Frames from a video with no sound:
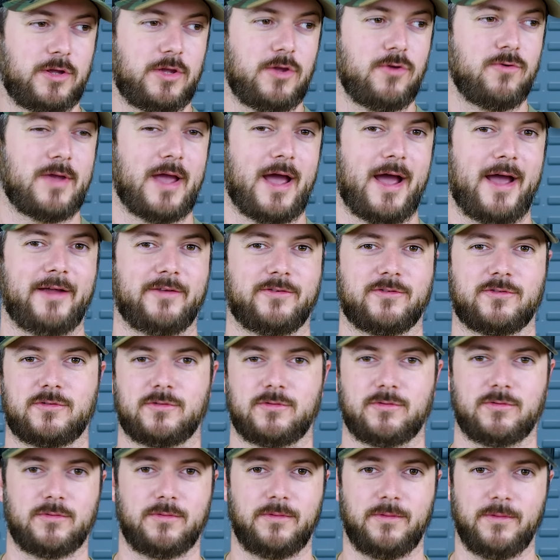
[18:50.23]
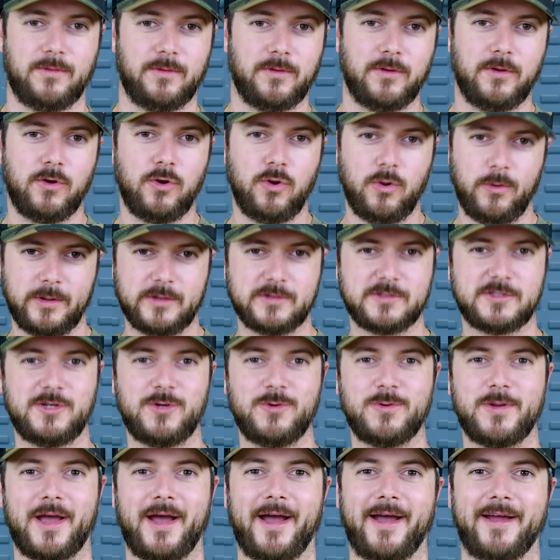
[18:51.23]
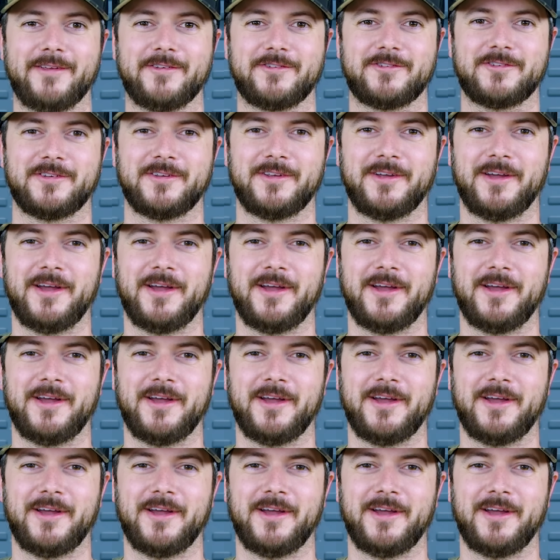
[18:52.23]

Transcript: you guys. Who is you guys?